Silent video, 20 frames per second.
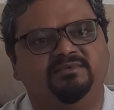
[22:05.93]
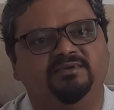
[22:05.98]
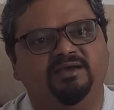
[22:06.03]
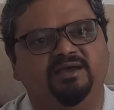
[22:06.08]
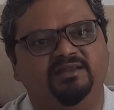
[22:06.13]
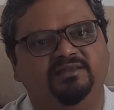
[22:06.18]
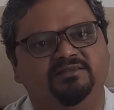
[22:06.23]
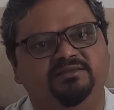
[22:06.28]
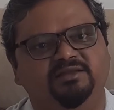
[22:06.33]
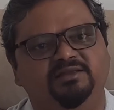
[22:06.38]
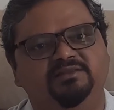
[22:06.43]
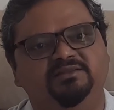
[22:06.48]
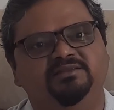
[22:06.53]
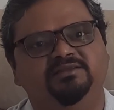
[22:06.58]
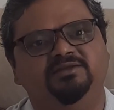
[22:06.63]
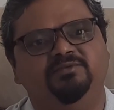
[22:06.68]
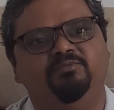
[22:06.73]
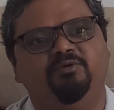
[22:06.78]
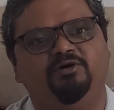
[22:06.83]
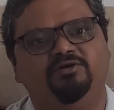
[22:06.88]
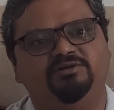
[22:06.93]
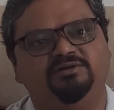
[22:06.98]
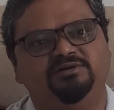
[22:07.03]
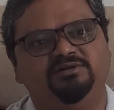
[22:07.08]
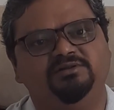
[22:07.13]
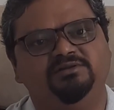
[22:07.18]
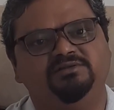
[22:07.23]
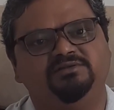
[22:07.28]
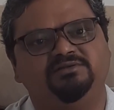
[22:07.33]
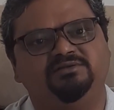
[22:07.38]
And then the
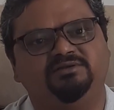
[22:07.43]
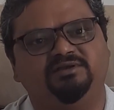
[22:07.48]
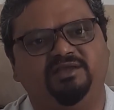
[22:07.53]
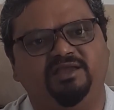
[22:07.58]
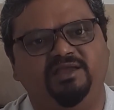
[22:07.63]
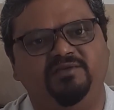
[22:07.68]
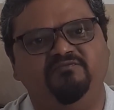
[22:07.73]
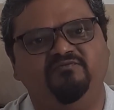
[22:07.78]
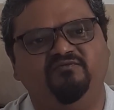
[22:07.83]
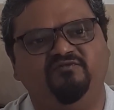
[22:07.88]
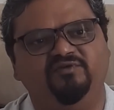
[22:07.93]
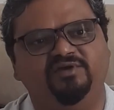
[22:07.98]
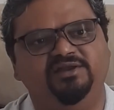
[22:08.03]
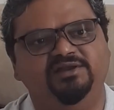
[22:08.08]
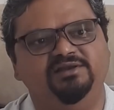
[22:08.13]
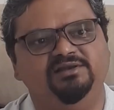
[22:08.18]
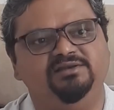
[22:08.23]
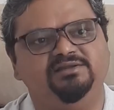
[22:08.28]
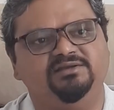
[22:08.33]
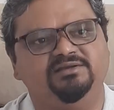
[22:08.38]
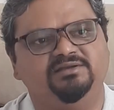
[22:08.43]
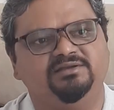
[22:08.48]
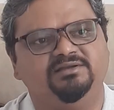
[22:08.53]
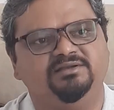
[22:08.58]
bottles came filled,